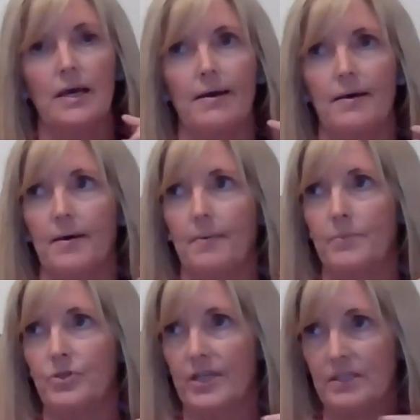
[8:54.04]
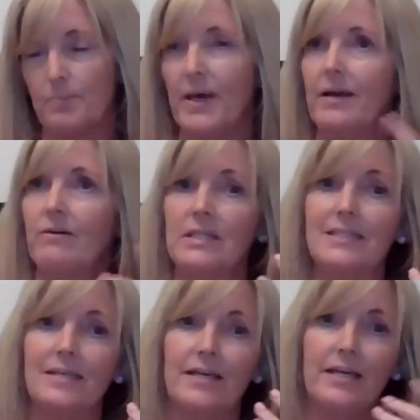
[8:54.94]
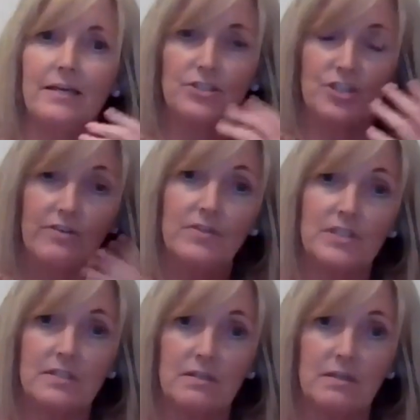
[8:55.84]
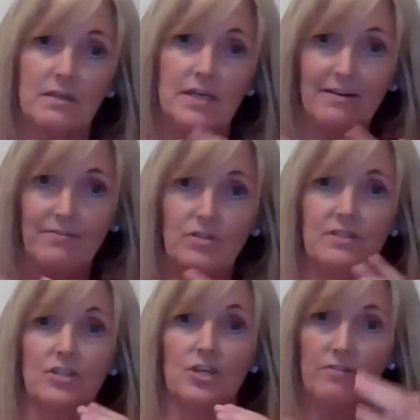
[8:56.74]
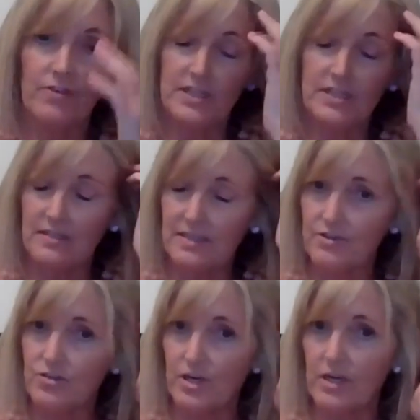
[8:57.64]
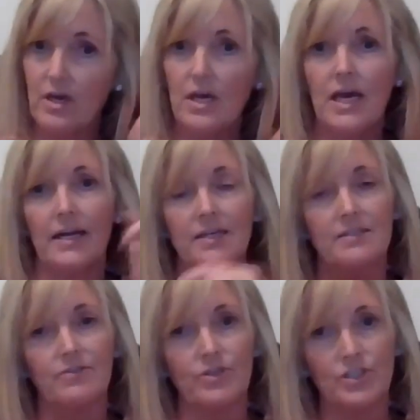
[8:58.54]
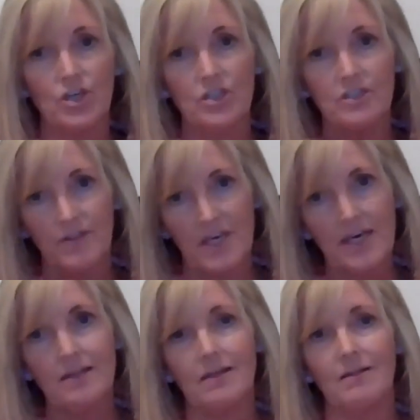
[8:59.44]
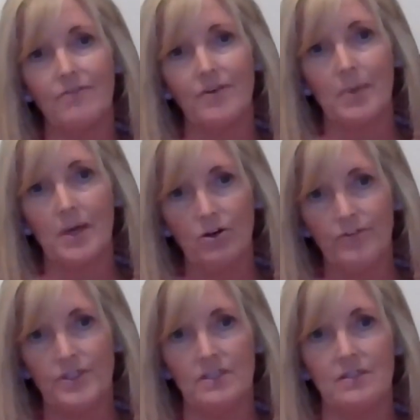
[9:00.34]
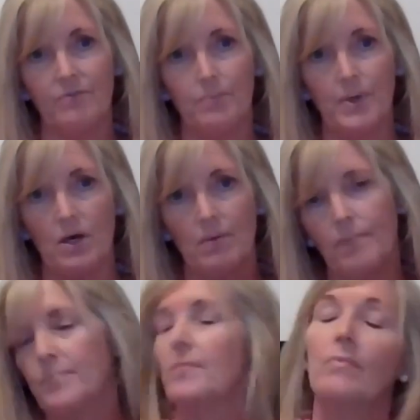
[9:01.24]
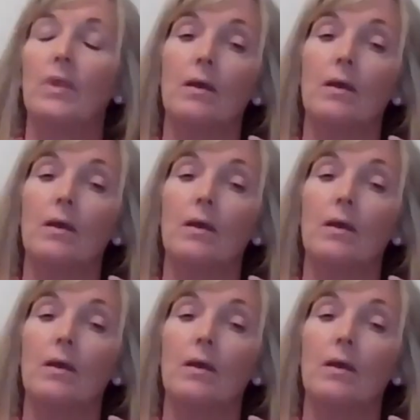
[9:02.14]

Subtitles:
transparency, service levels, governance, etc. And as a result of that, then the family offices have become